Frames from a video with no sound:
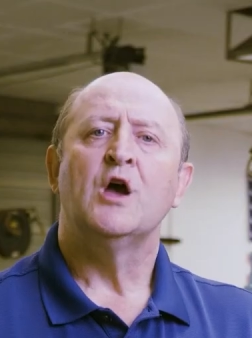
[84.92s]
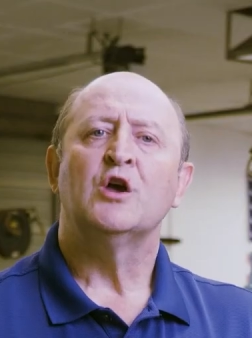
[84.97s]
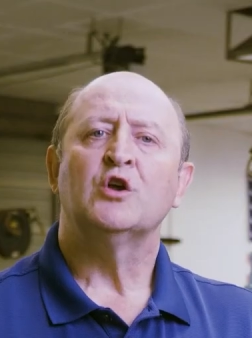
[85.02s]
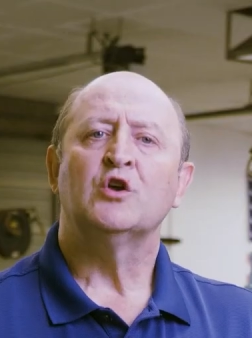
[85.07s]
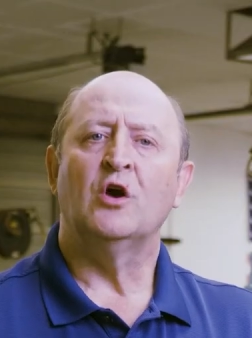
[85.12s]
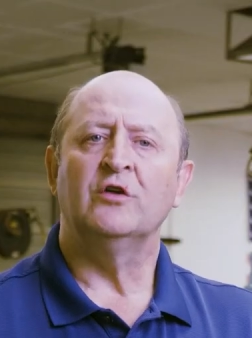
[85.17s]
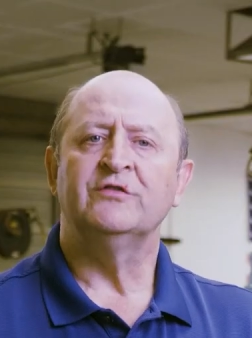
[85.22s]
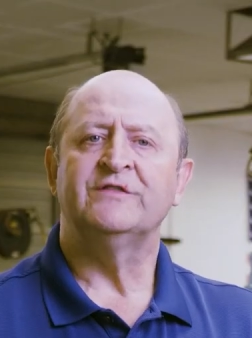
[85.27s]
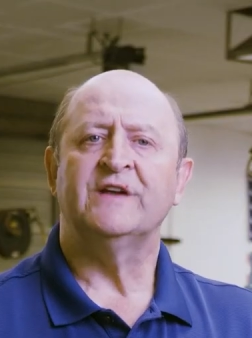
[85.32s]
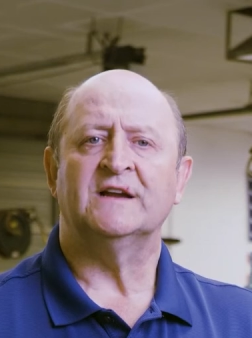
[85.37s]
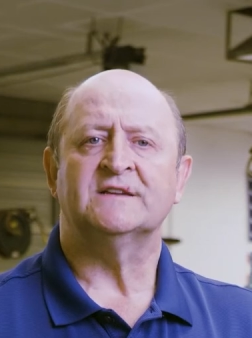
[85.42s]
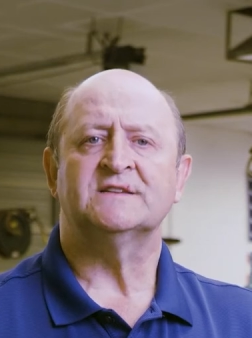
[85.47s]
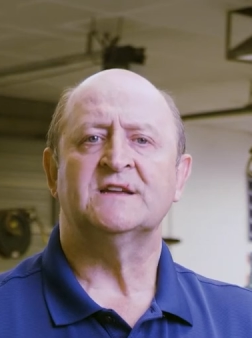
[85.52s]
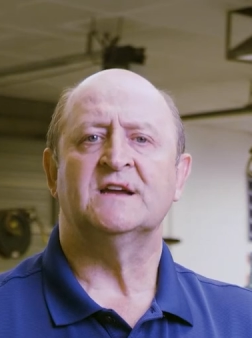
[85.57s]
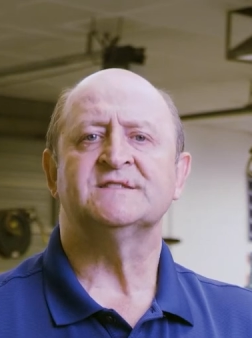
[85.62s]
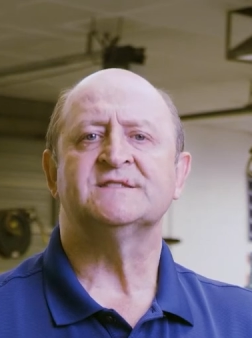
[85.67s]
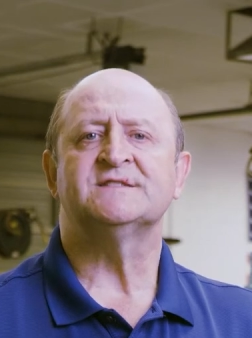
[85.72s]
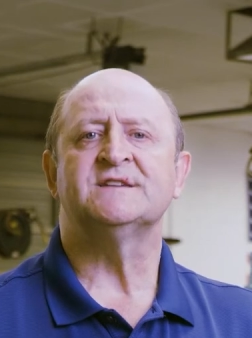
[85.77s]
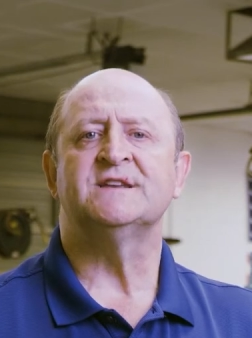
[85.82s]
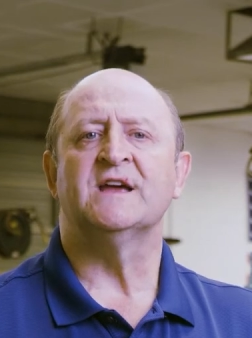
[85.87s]
Contact
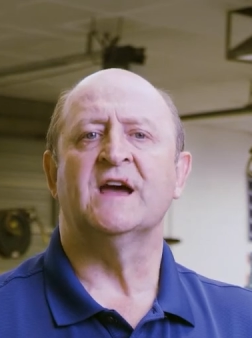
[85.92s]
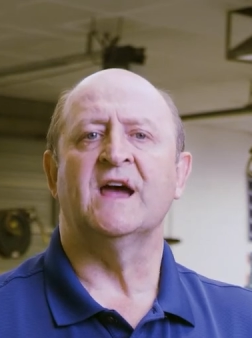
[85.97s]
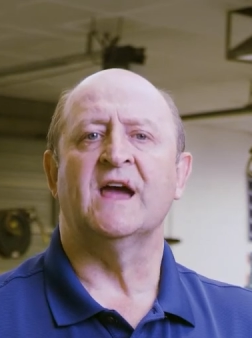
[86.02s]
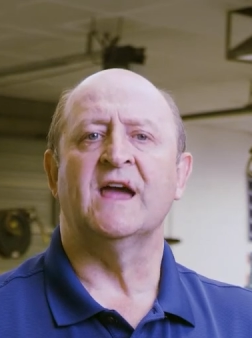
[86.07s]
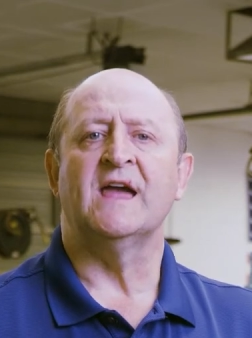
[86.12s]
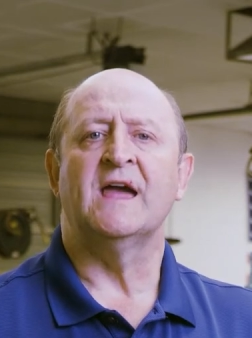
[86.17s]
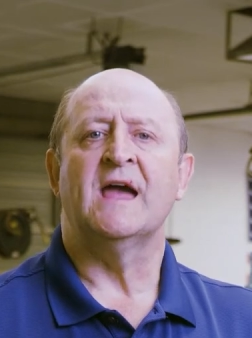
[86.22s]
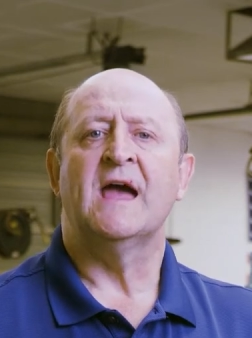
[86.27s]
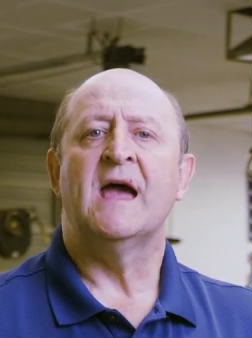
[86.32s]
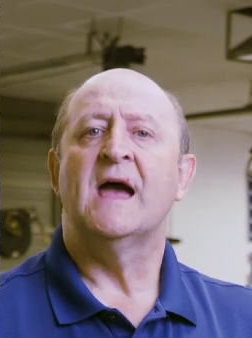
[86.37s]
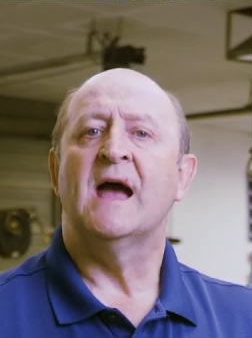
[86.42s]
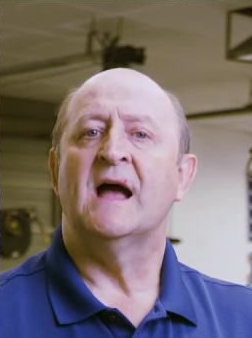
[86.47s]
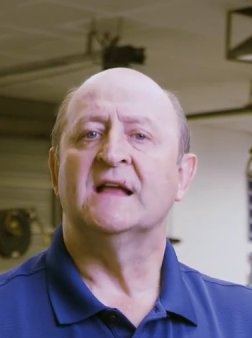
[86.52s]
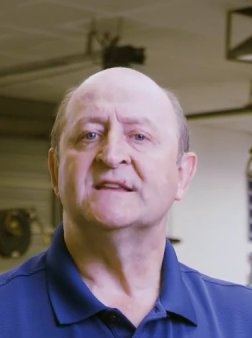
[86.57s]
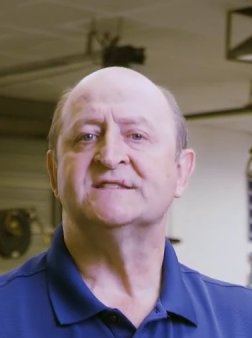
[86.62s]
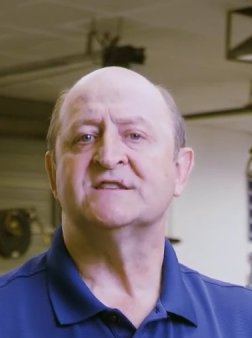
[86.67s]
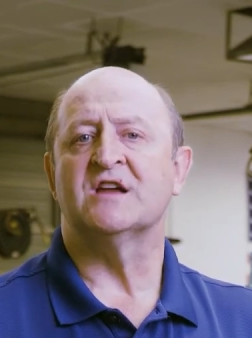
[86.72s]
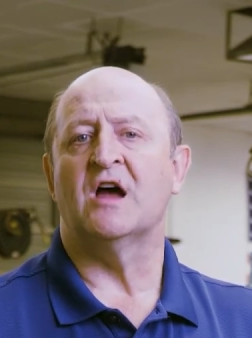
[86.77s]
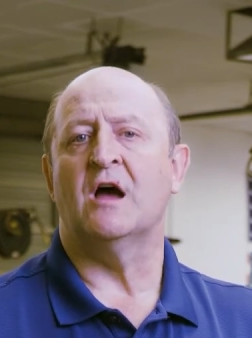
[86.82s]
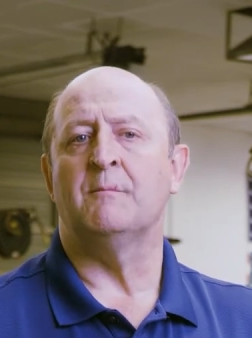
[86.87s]
us today and
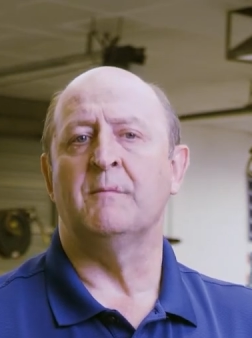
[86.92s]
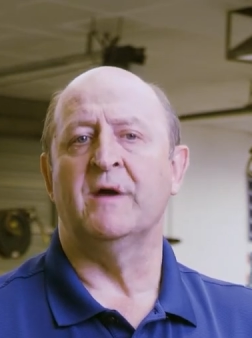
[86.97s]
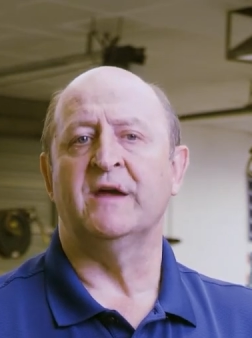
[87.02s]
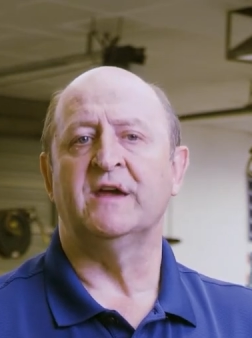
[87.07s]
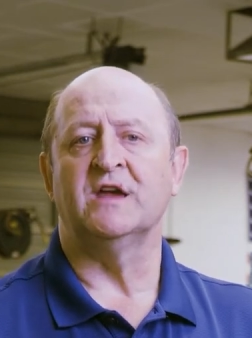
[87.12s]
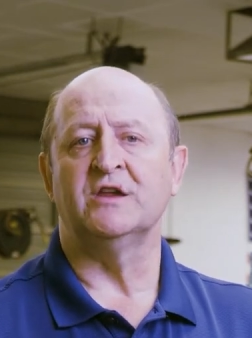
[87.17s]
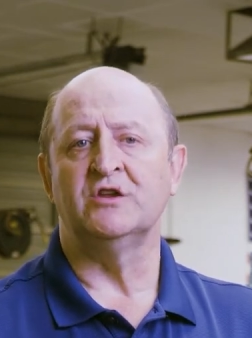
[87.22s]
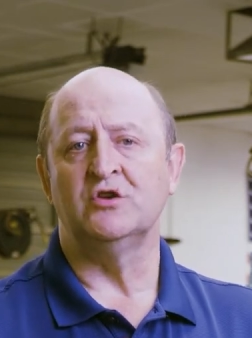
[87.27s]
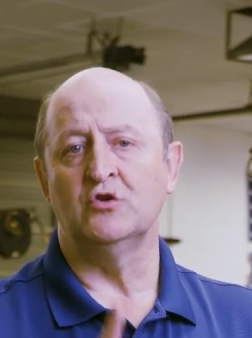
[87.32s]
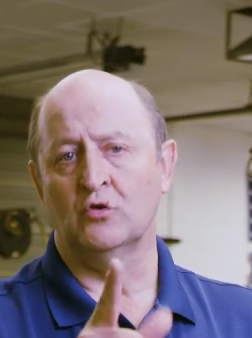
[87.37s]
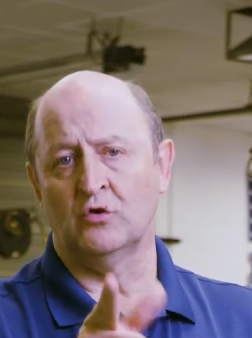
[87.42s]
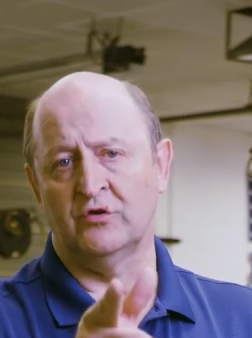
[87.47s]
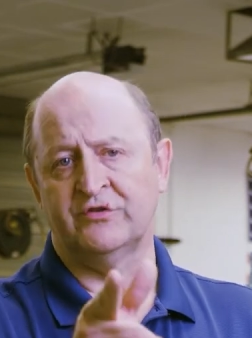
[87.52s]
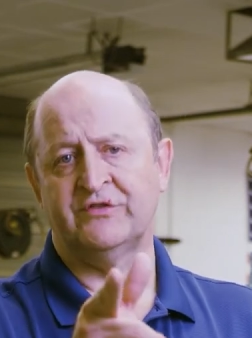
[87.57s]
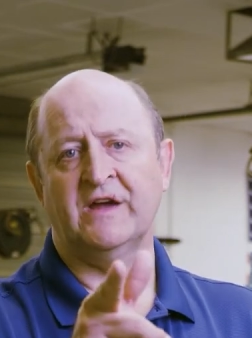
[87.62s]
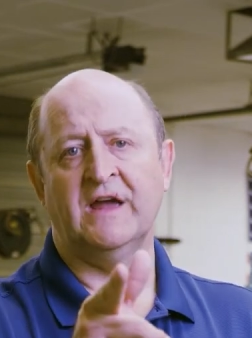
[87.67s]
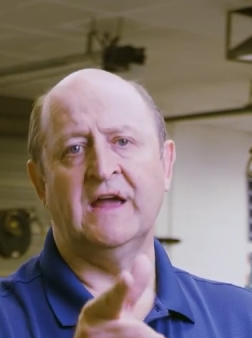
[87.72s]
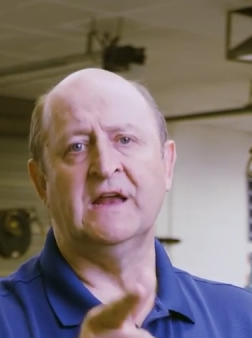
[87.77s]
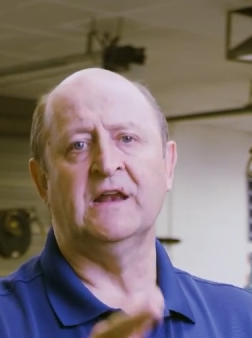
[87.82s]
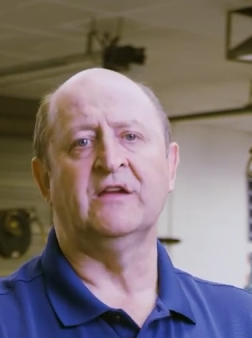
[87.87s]
start making your
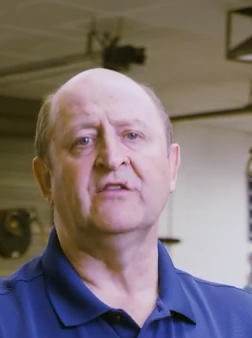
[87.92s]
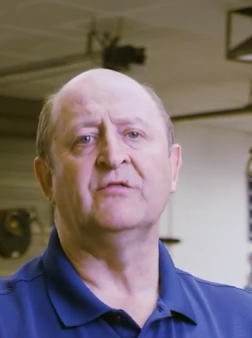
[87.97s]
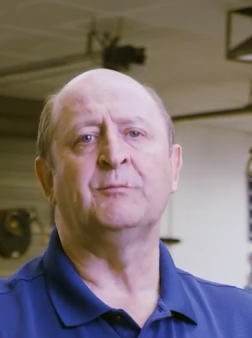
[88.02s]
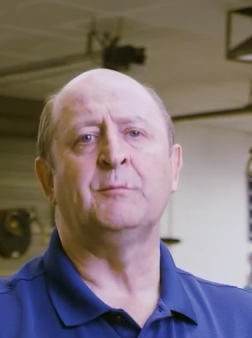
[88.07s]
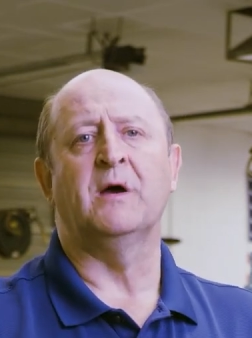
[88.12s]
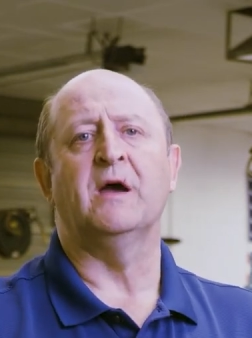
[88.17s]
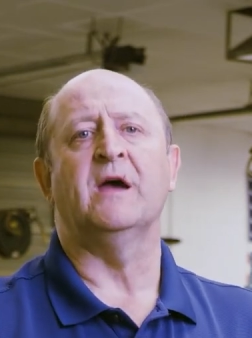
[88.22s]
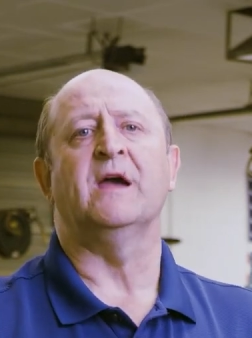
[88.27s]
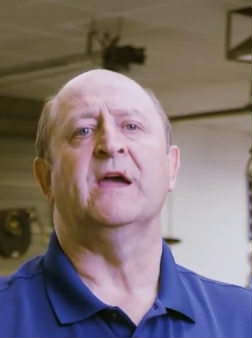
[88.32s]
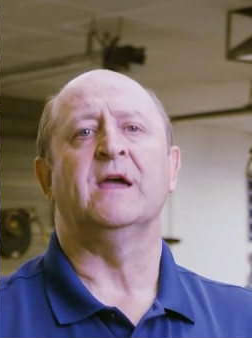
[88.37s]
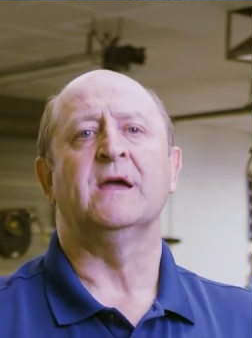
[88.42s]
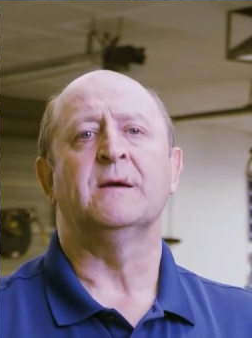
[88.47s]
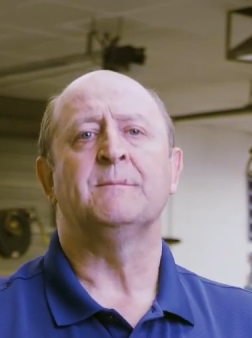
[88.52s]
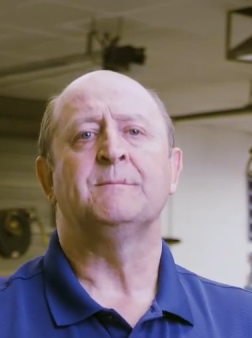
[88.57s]
tailings pay.